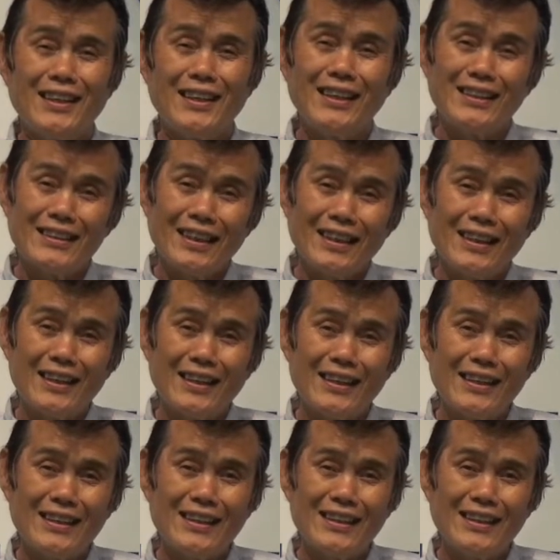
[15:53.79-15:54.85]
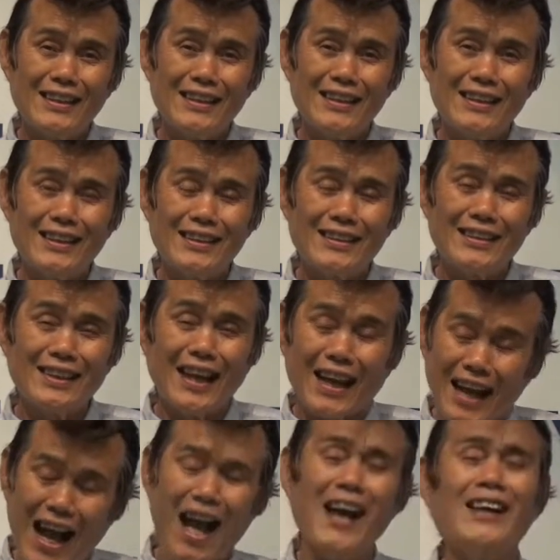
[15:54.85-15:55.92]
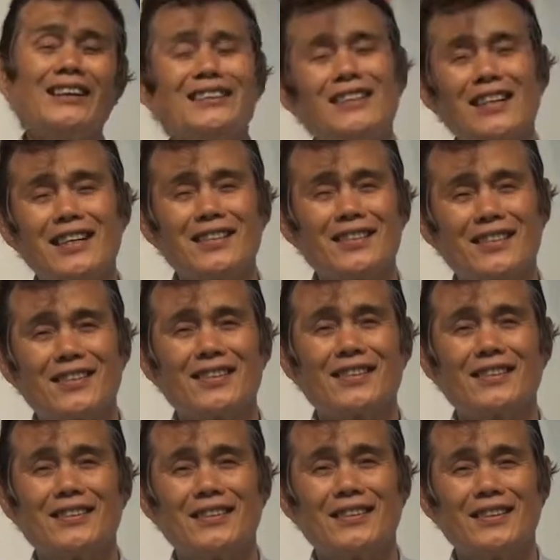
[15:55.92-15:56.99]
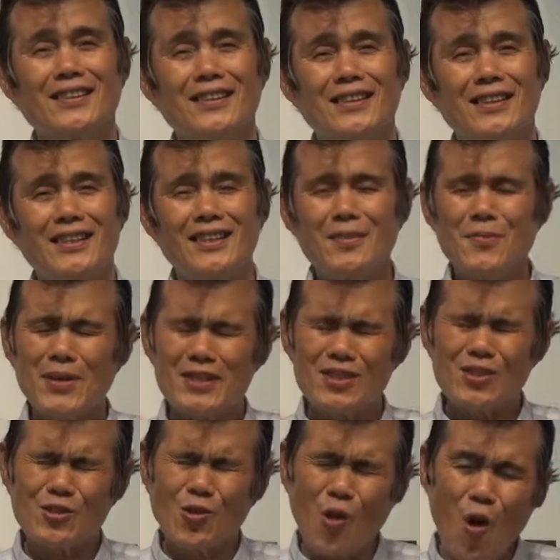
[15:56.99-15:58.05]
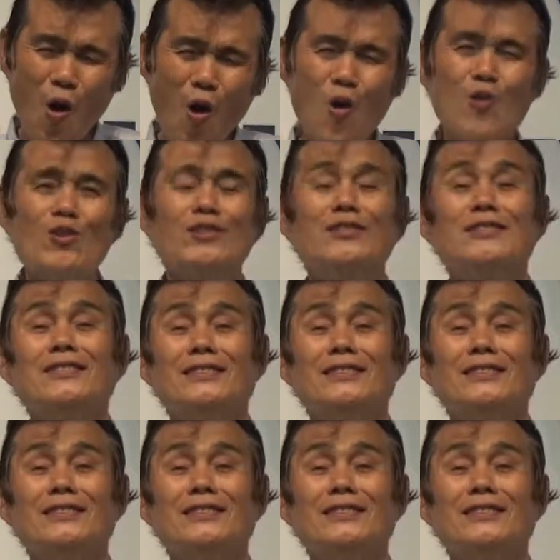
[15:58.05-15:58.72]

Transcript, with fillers: It, it encourages us, give us strong